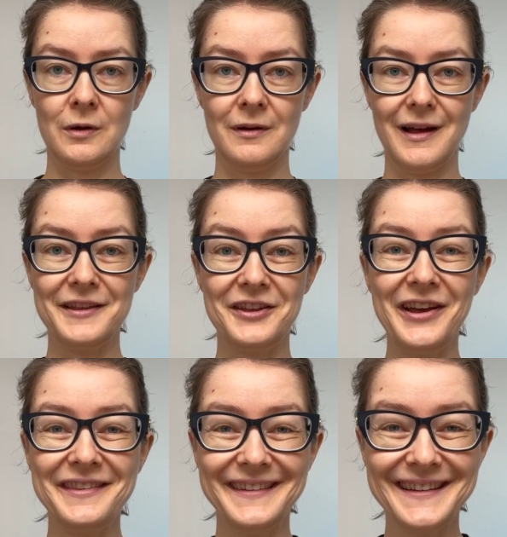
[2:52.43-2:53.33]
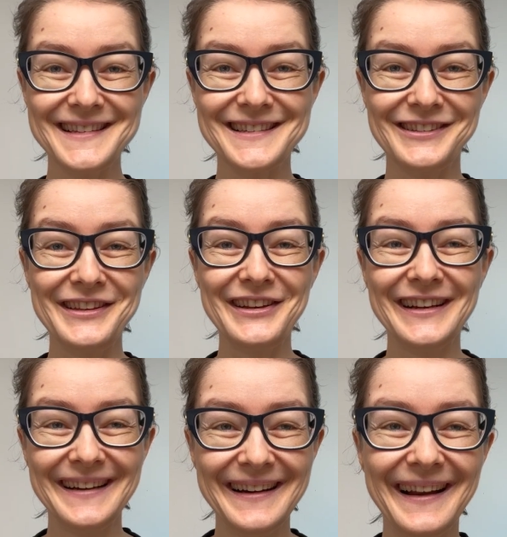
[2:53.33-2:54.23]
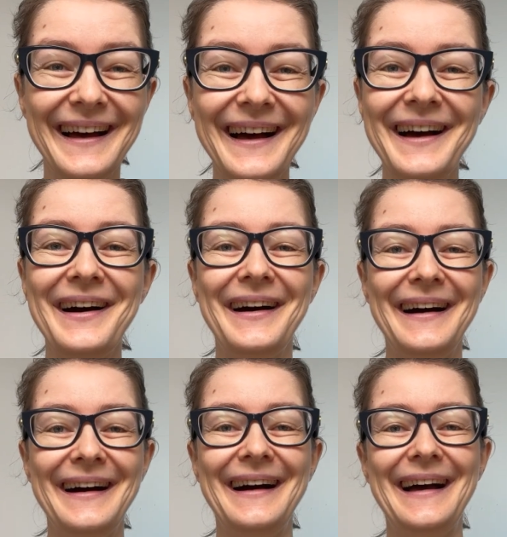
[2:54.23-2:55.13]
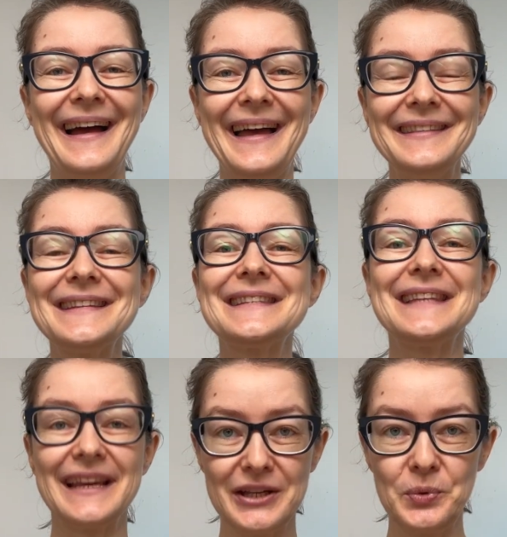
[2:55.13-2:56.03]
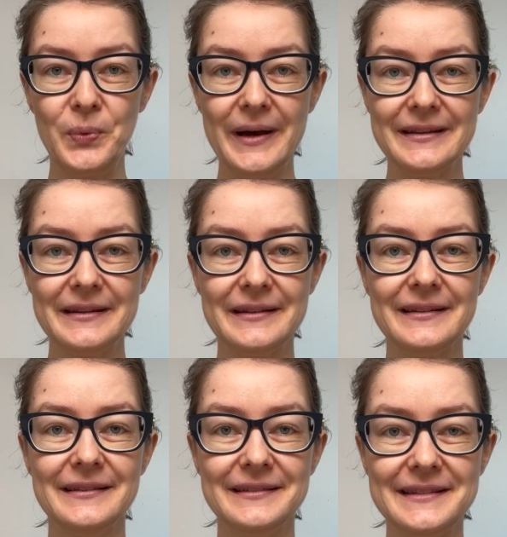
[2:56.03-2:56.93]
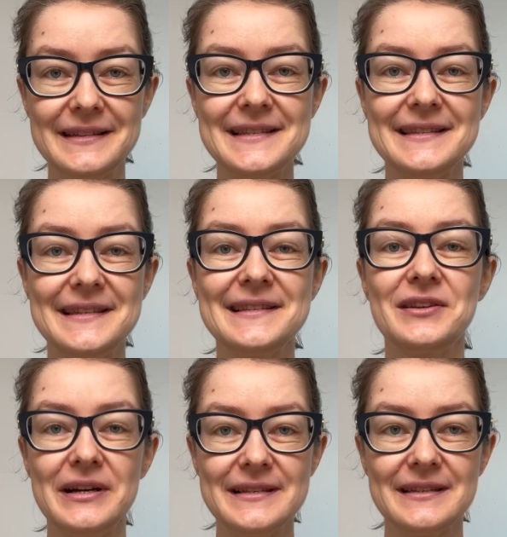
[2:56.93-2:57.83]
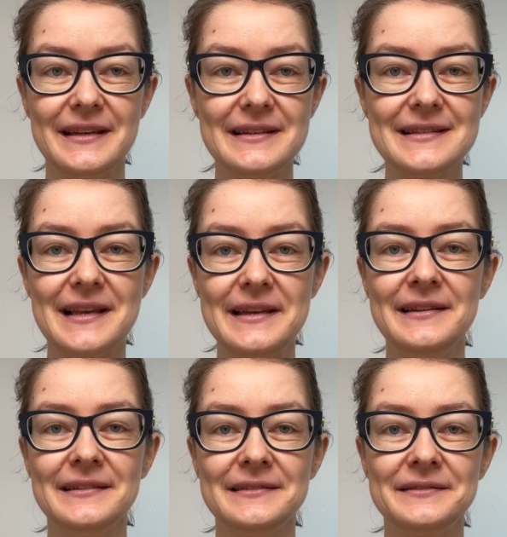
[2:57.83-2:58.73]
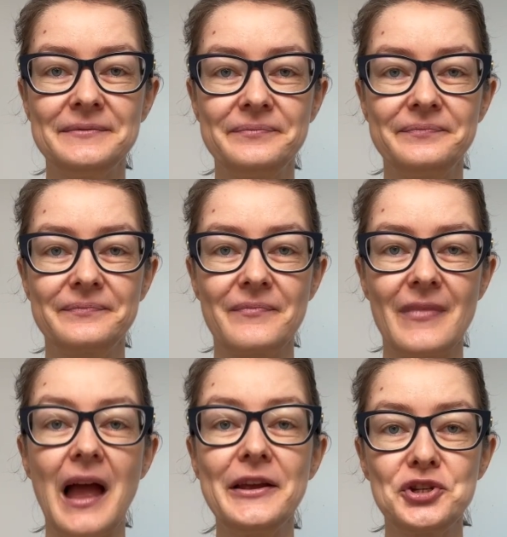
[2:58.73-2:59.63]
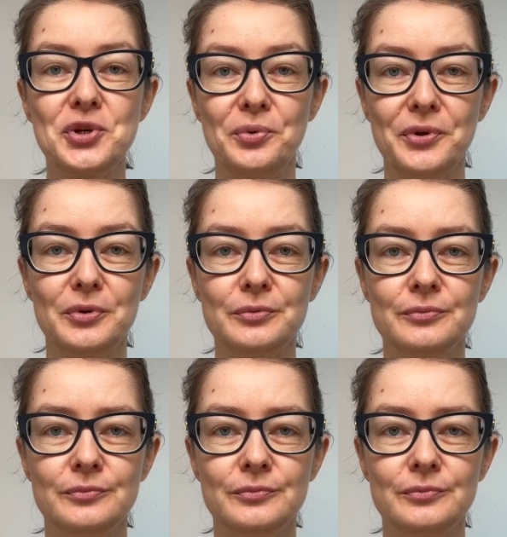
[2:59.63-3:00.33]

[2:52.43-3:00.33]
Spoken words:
I think it's clear. And the second one, this disgust, as I show you.